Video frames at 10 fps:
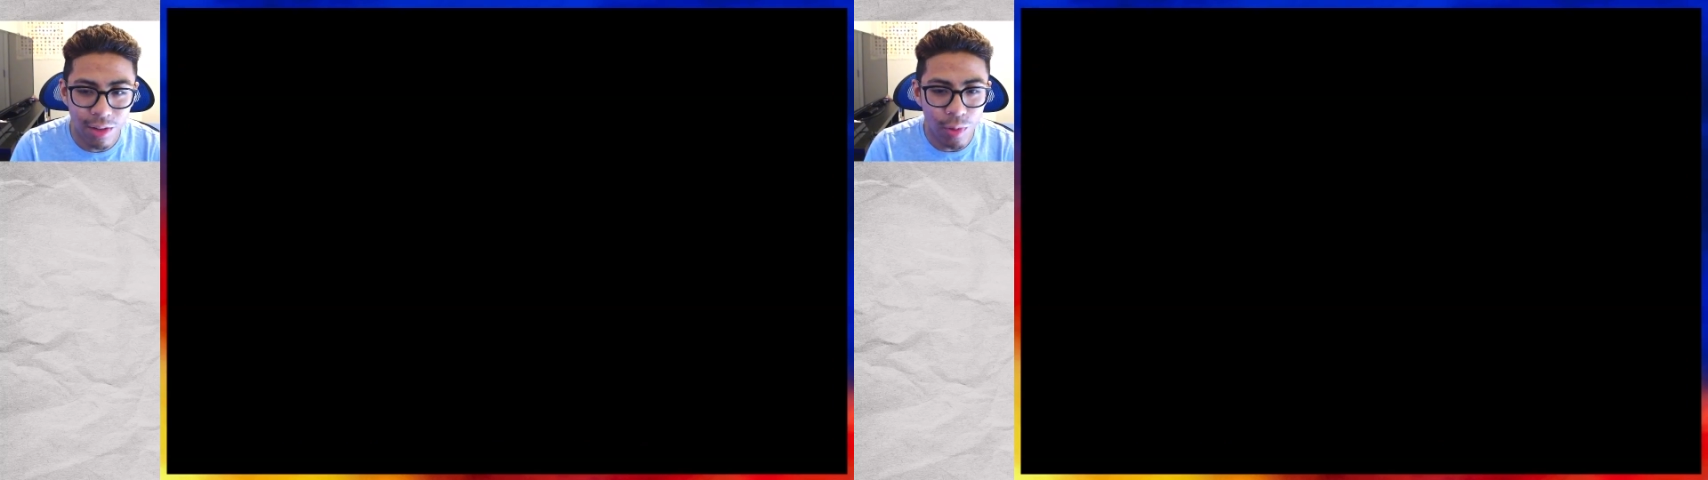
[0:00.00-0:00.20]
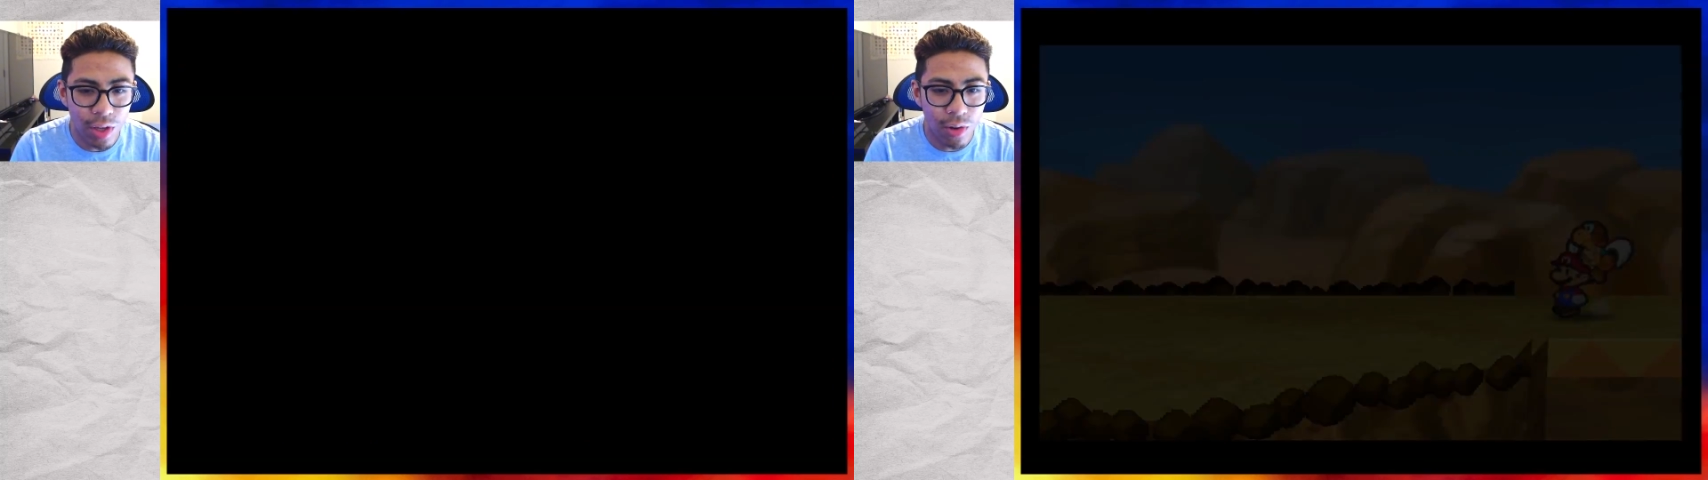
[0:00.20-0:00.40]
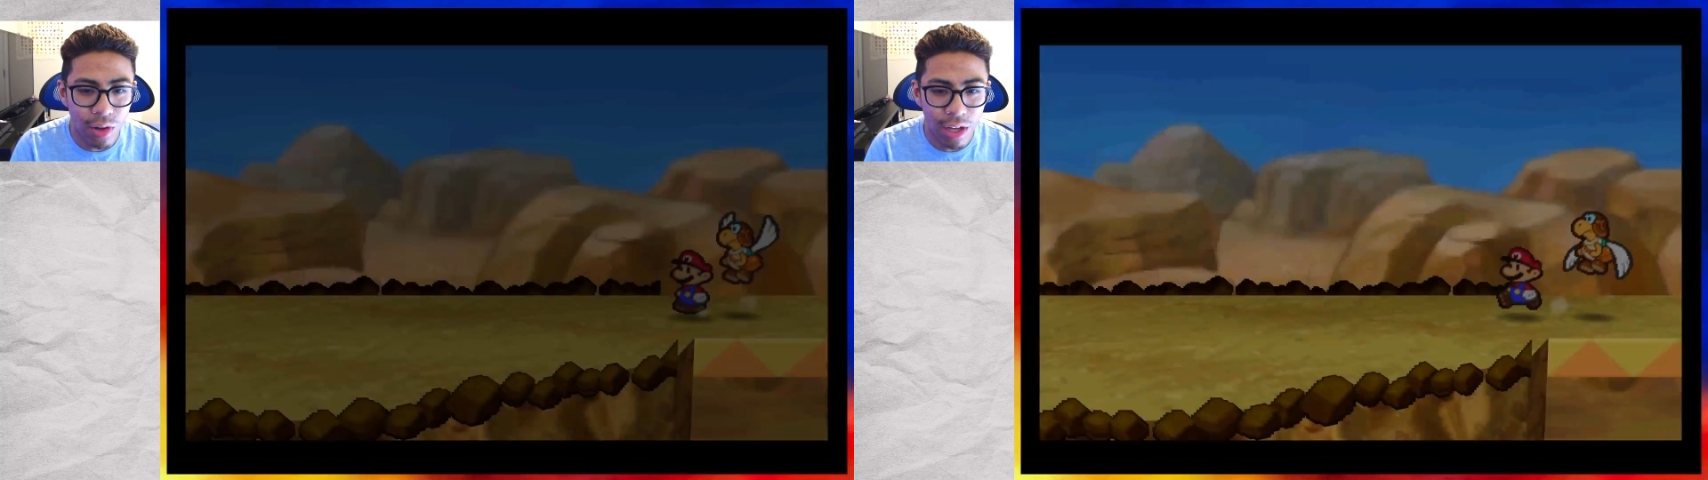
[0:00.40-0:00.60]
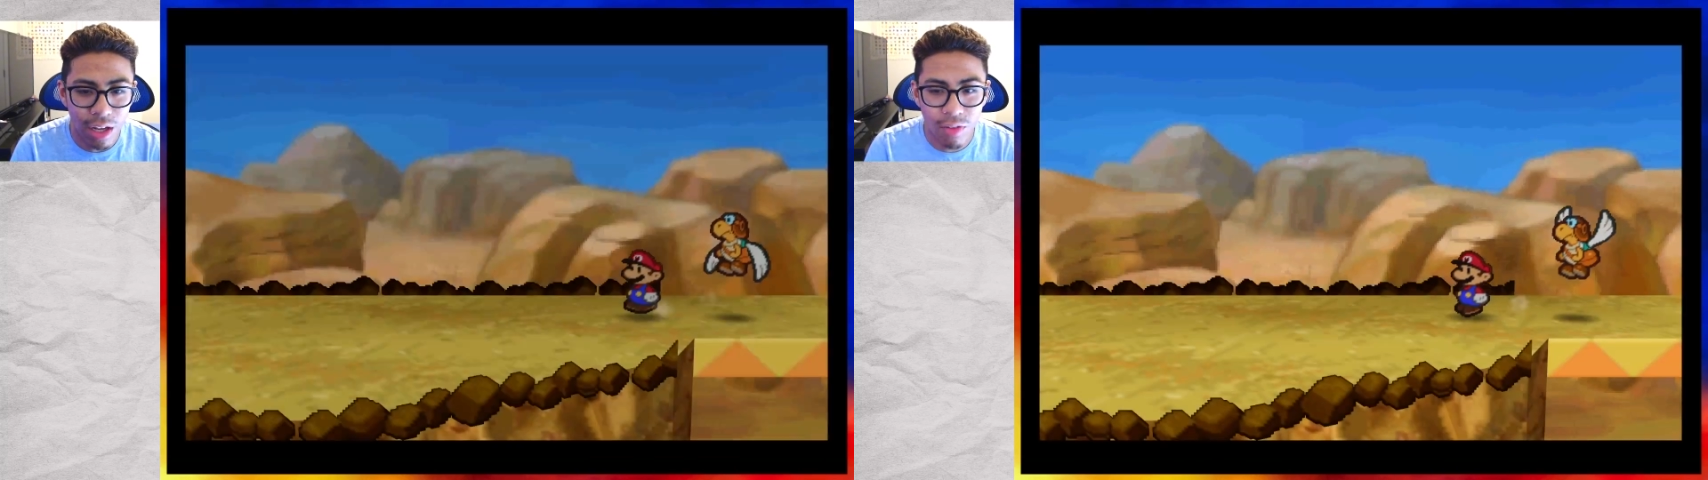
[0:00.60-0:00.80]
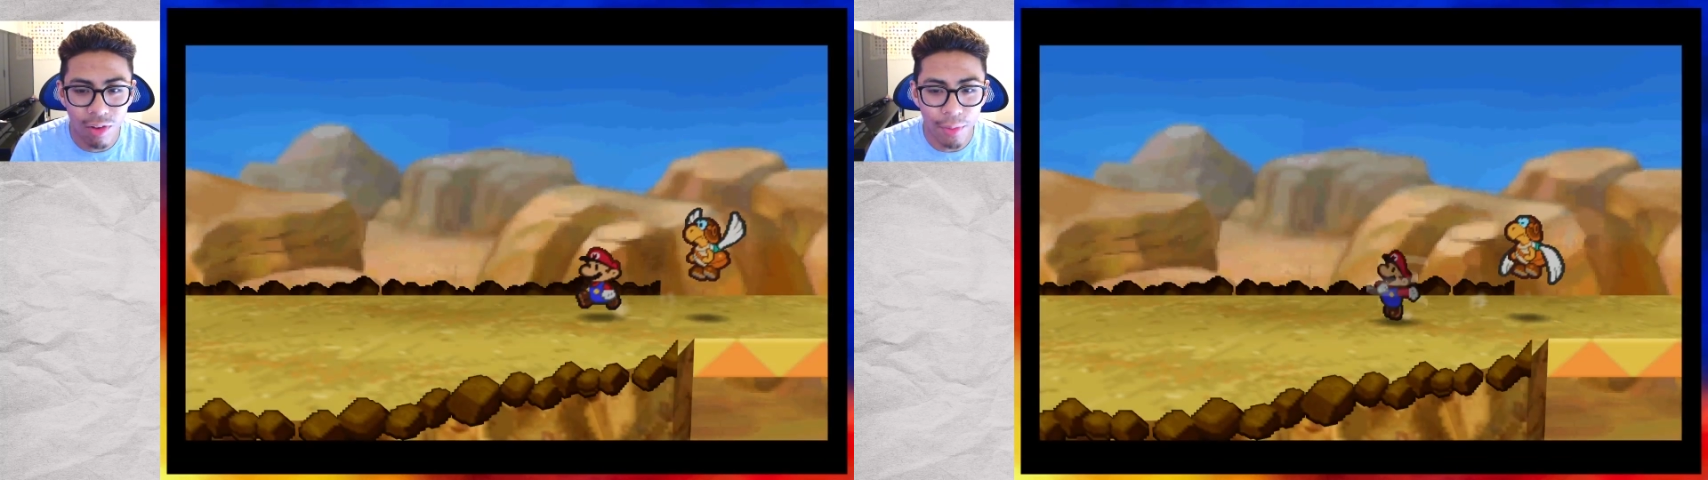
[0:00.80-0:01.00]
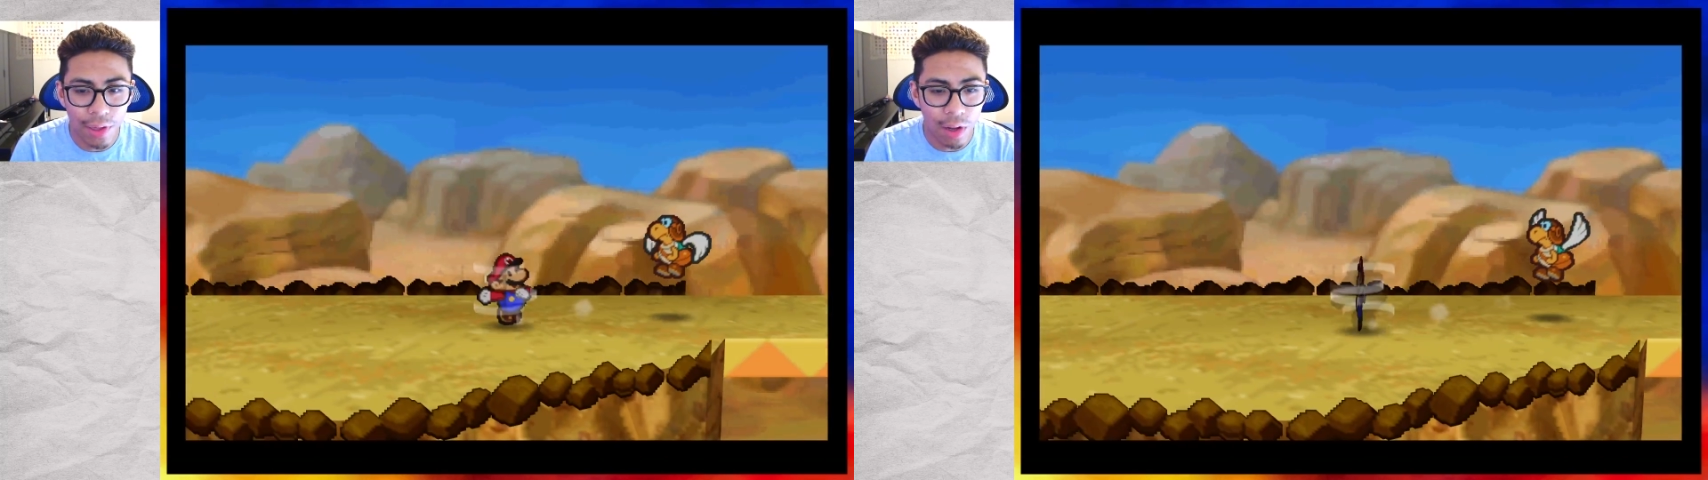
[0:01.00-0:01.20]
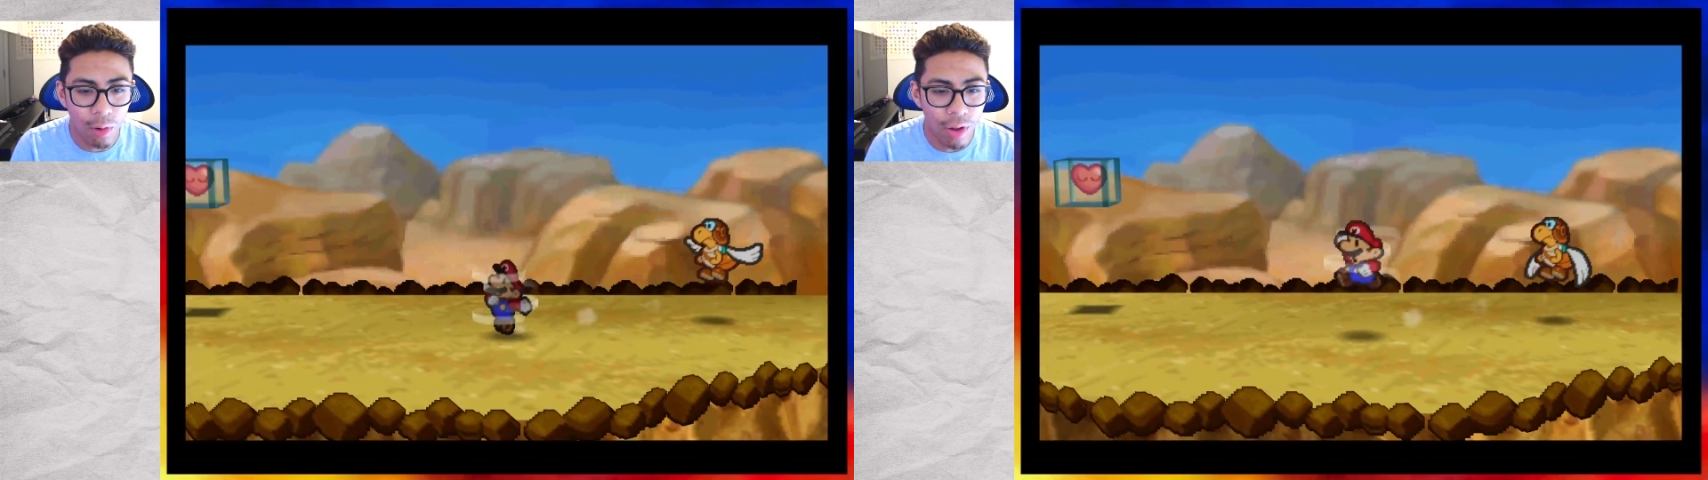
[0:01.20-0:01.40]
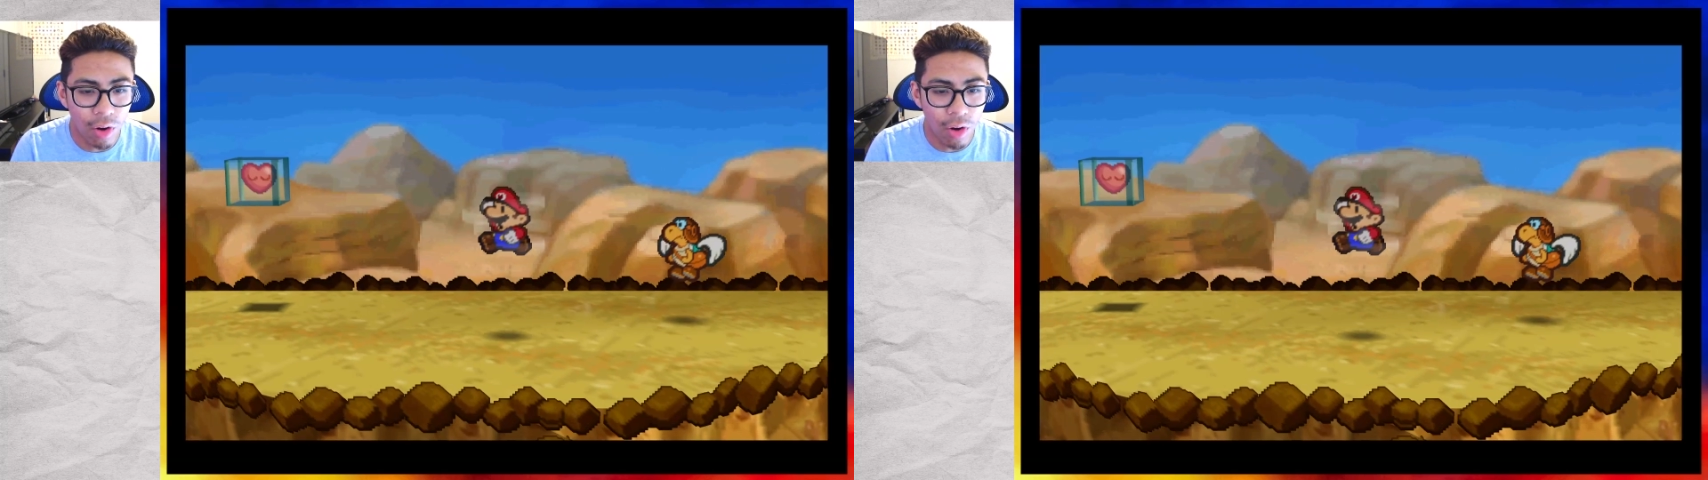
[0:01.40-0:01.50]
we go ahead and start making our way